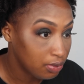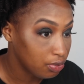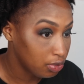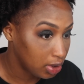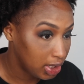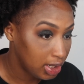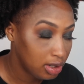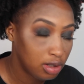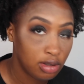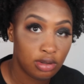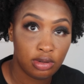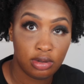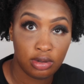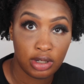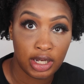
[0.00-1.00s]
read.
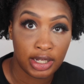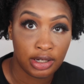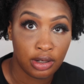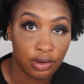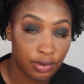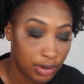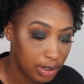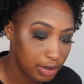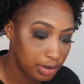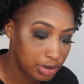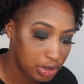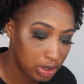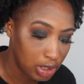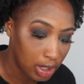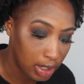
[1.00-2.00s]
I know there's
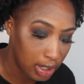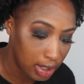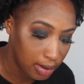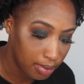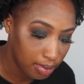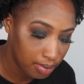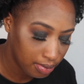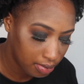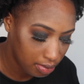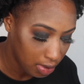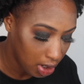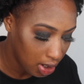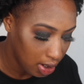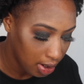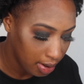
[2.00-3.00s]
a
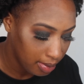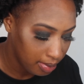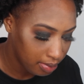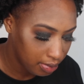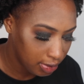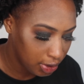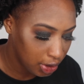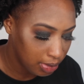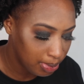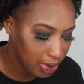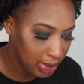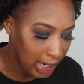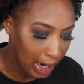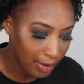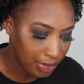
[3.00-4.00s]
good
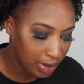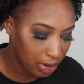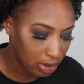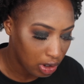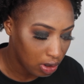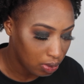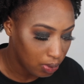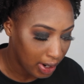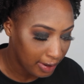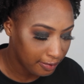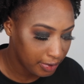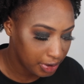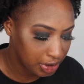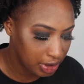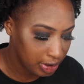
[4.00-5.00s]
book out there called White
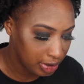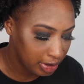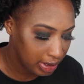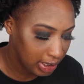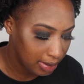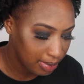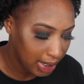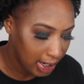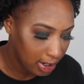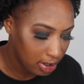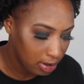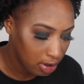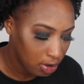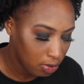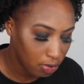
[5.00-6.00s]
Fragility by
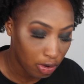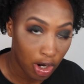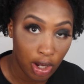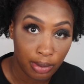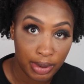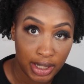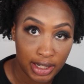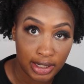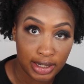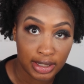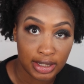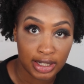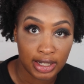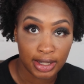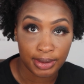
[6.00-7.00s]
Robin
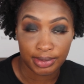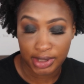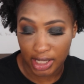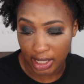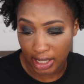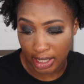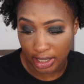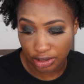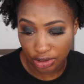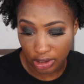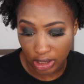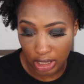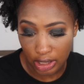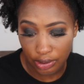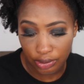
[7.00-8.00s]

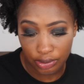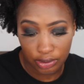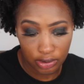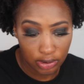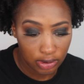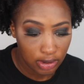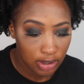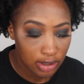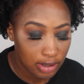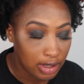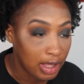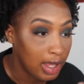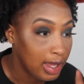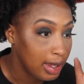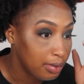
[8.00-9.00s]
DiAngelo.
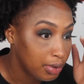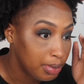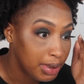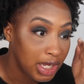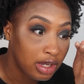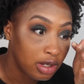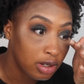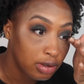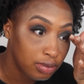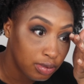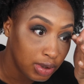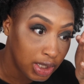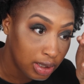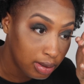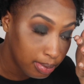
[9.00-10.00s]
That would be a good
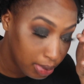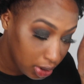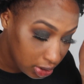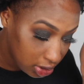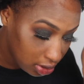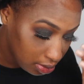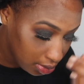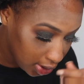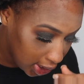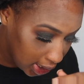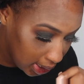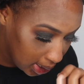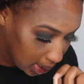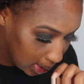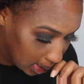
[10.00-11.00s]
book to
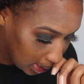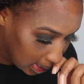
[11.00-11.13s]
read.